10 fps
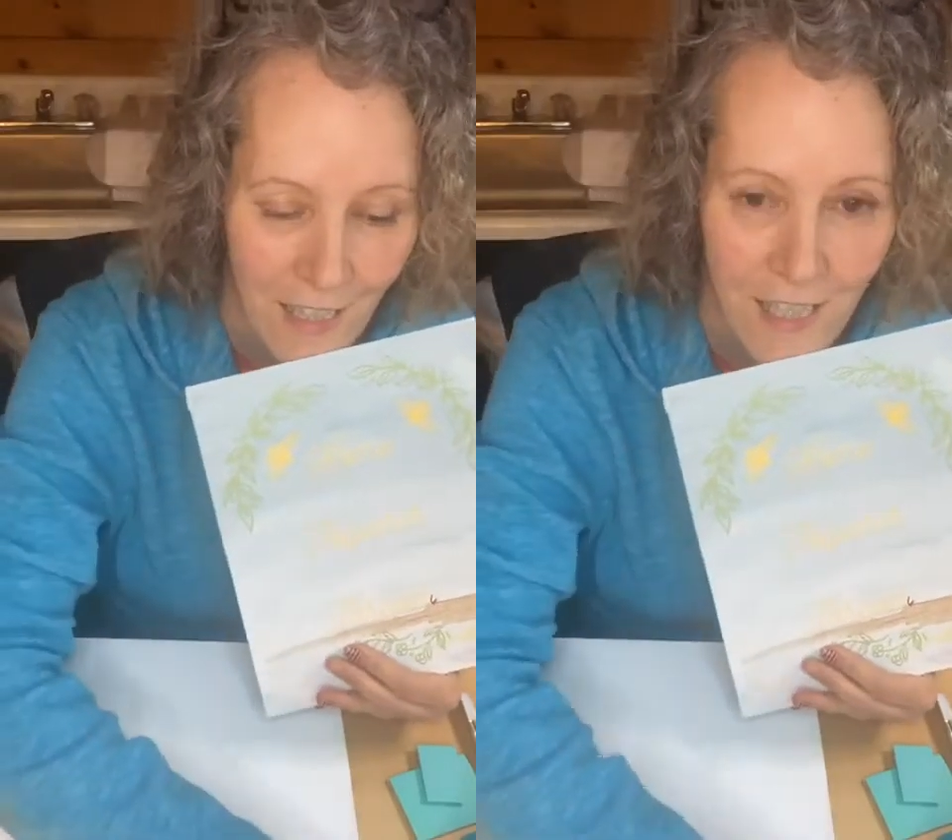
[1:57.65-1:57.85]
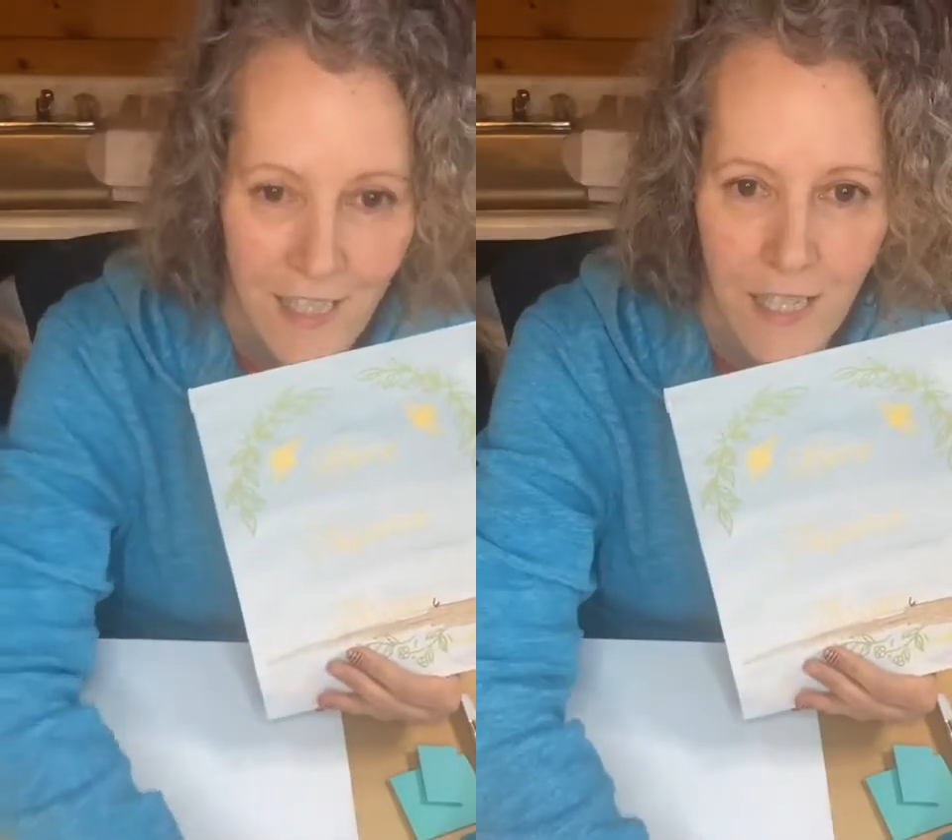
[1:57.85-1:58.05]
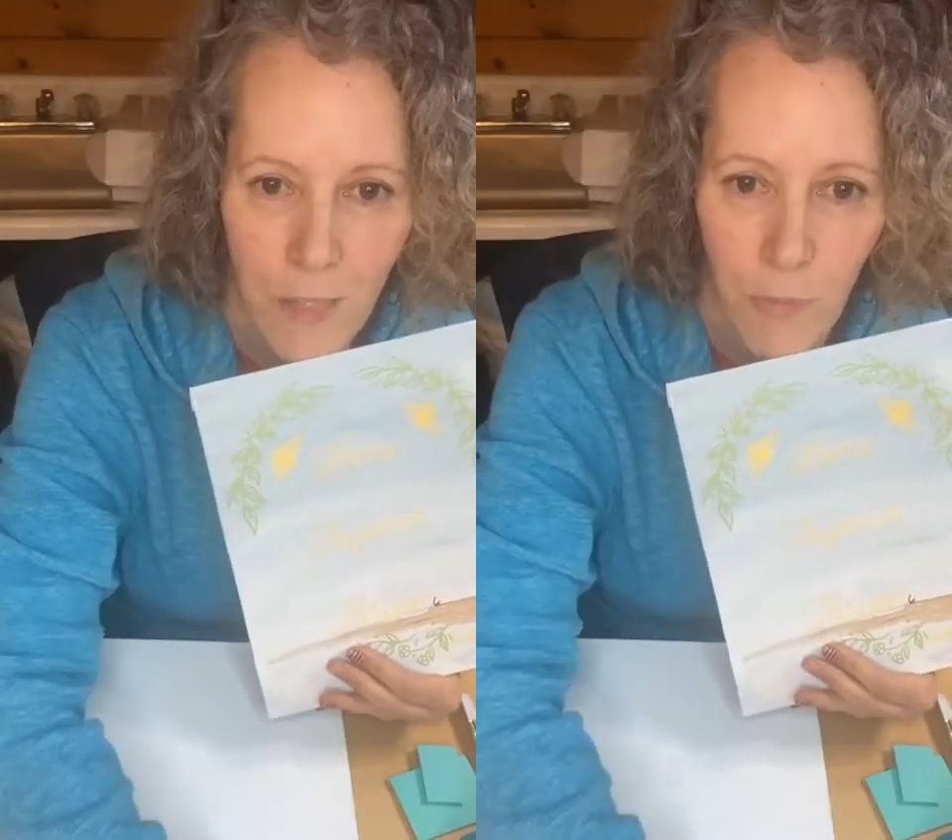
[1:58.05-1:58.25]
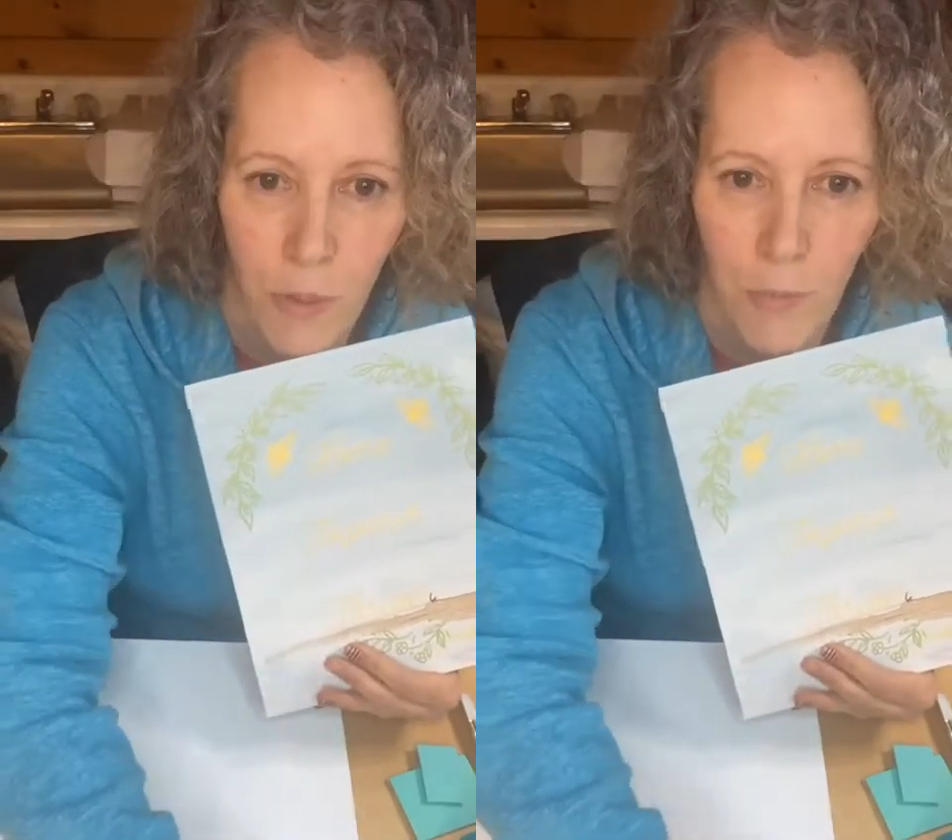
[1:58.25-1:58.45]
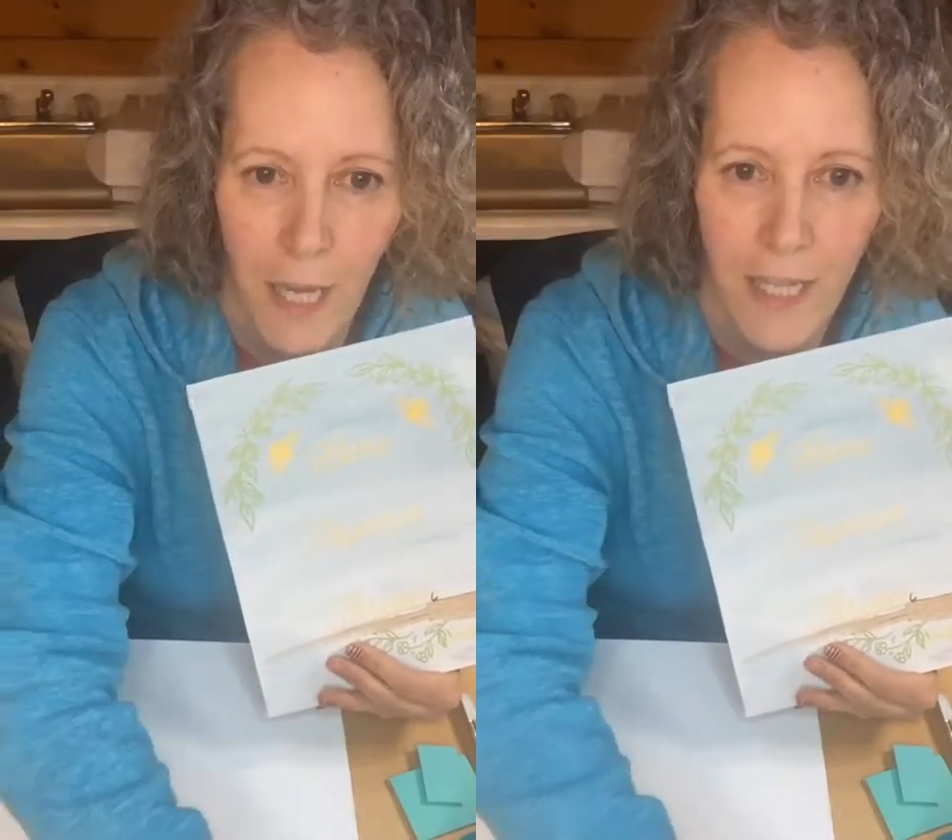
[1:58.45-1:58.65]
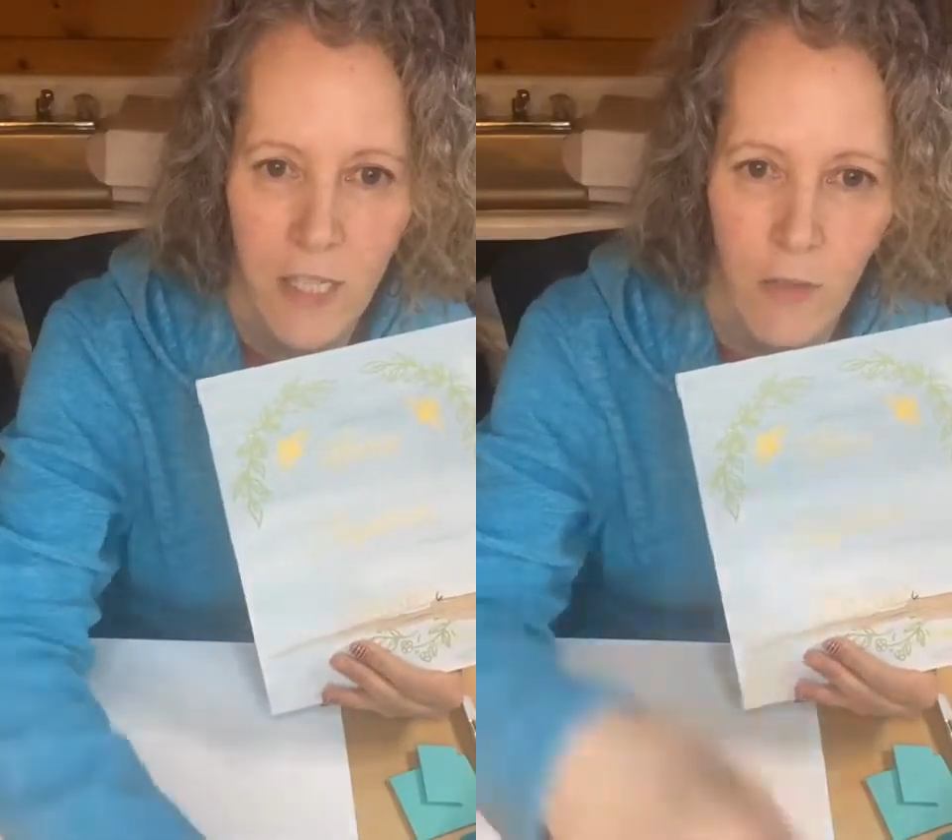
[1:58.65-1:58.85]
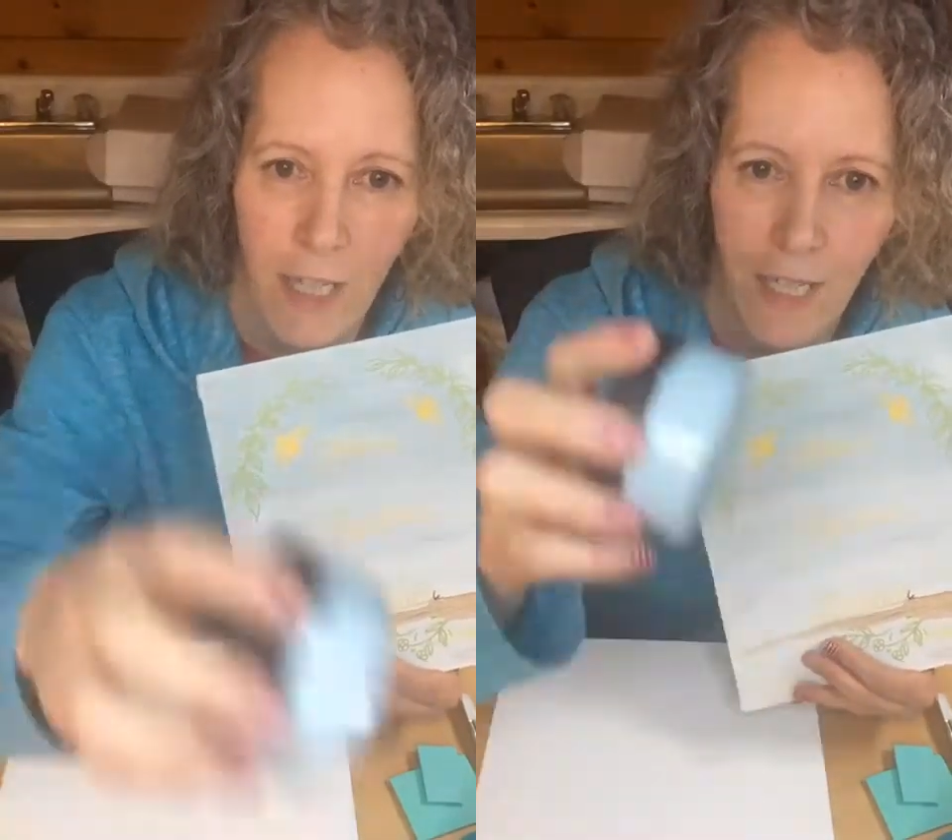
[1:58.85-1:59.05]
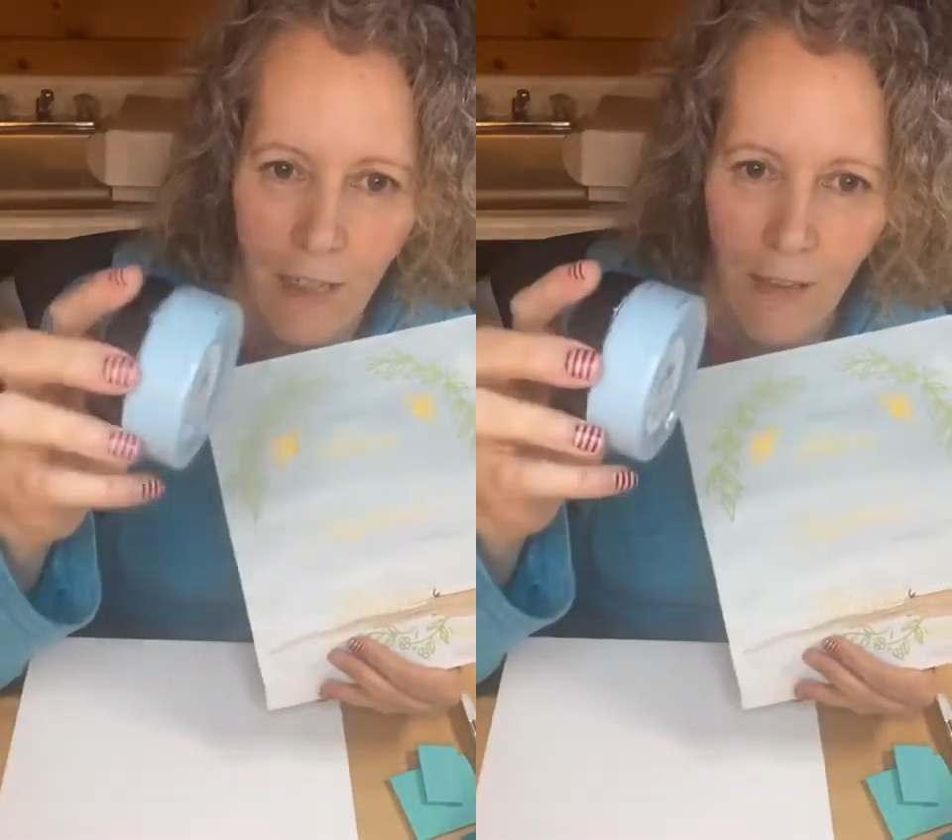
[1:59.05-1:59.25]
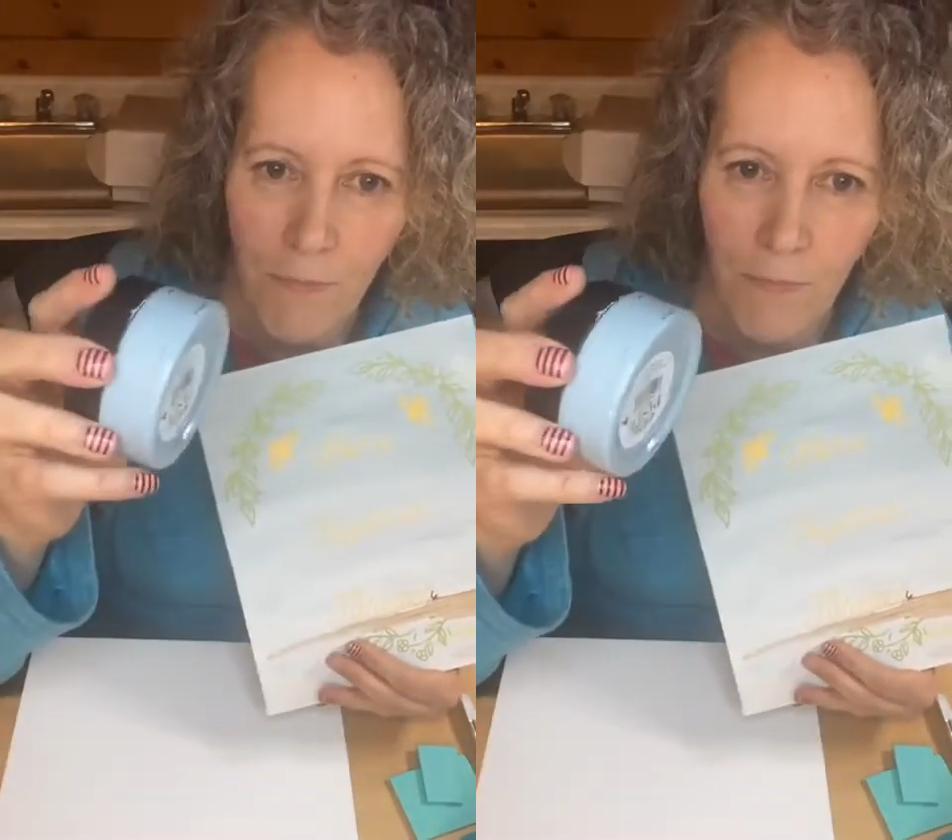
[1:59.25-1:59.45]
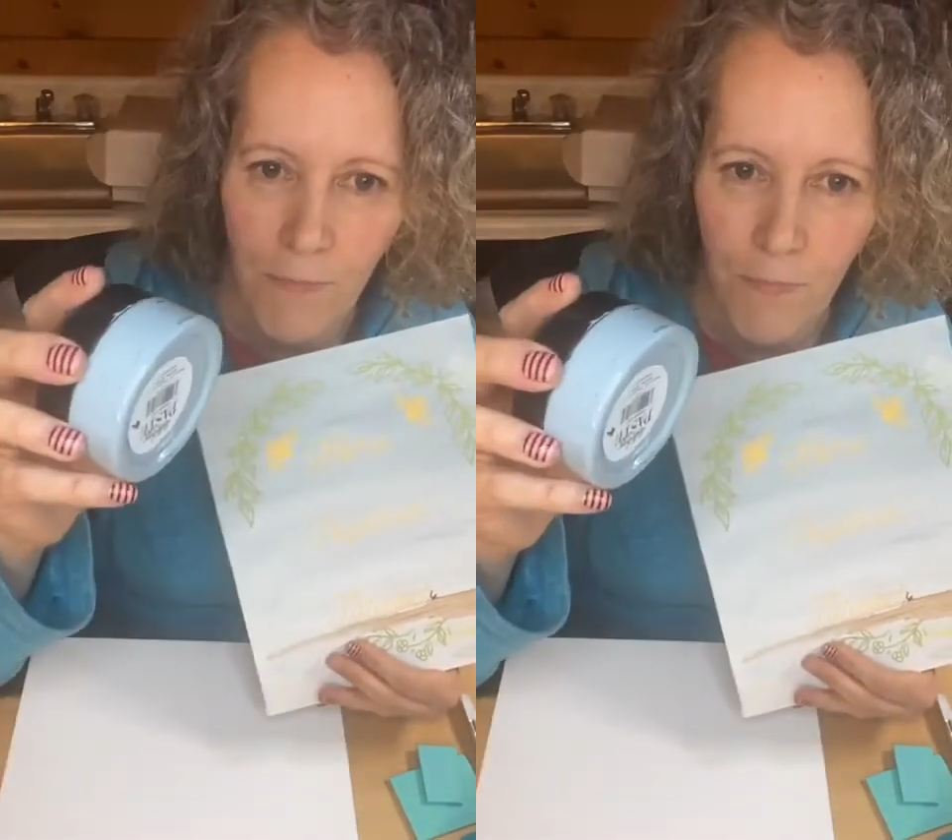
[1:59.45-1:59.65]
This blue paste right here.